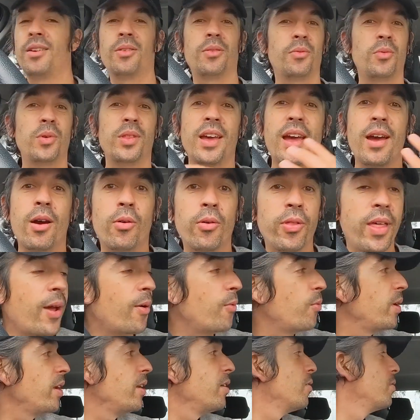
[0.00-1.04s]
without all
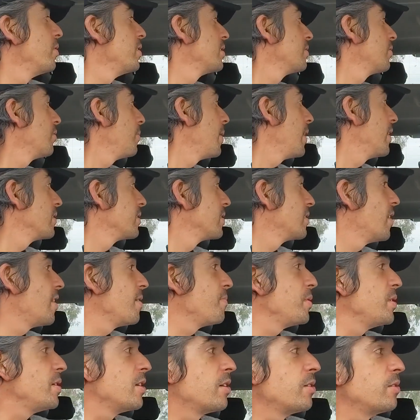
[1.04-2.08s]
that wind noise from outside,
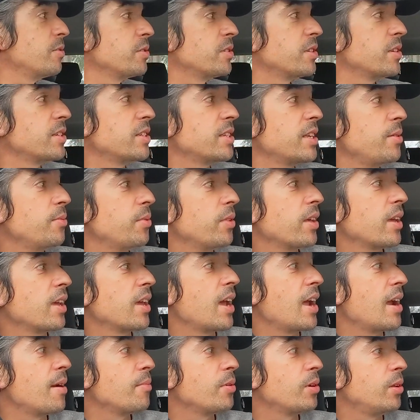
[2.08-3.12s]
but you can also see what the
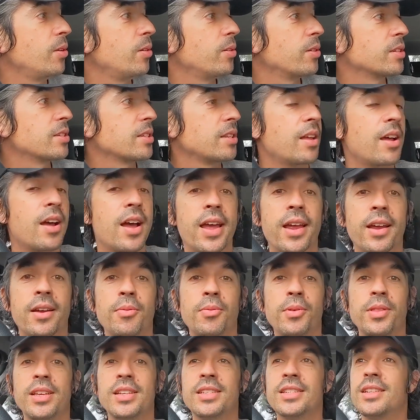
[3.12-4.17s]
camera looks like
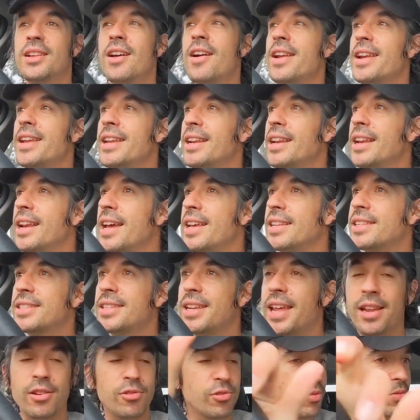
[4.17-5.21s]
when there's slightly less
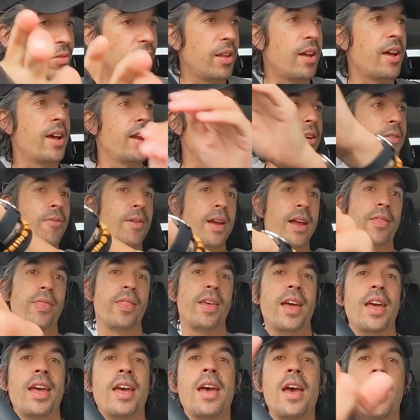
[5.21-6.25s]
natural light around
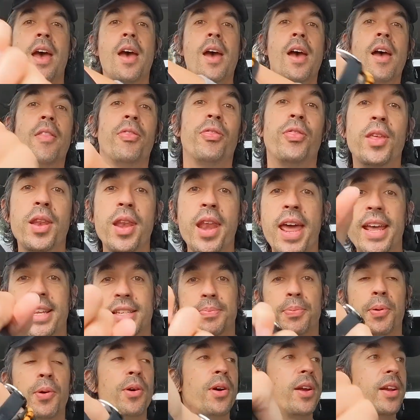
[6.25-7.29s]
there. The
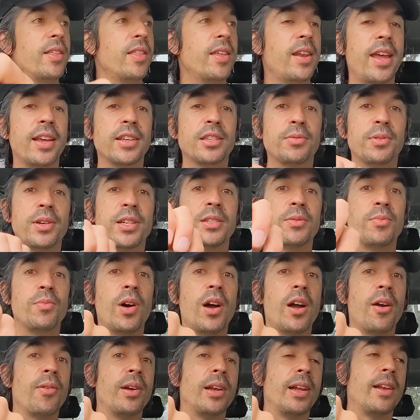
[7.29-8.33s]
next point and the next reason
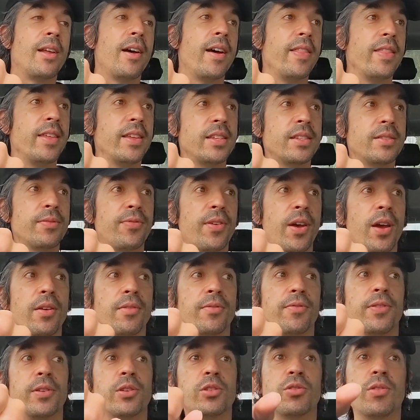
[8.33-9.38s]
why I really like this phone
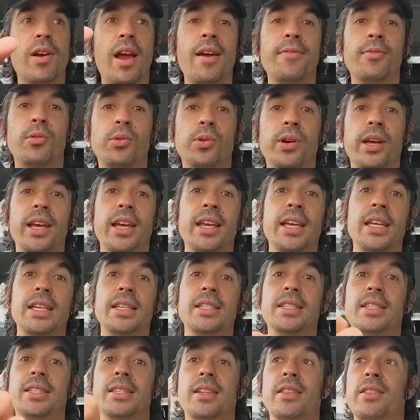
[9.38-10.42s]
for travel
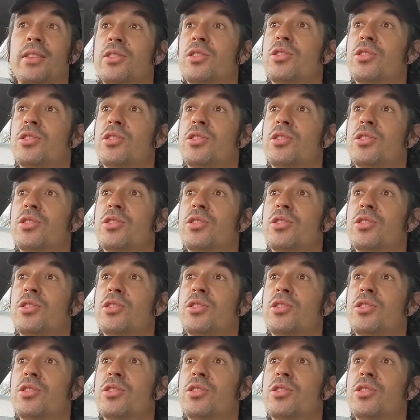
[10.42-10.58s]
is the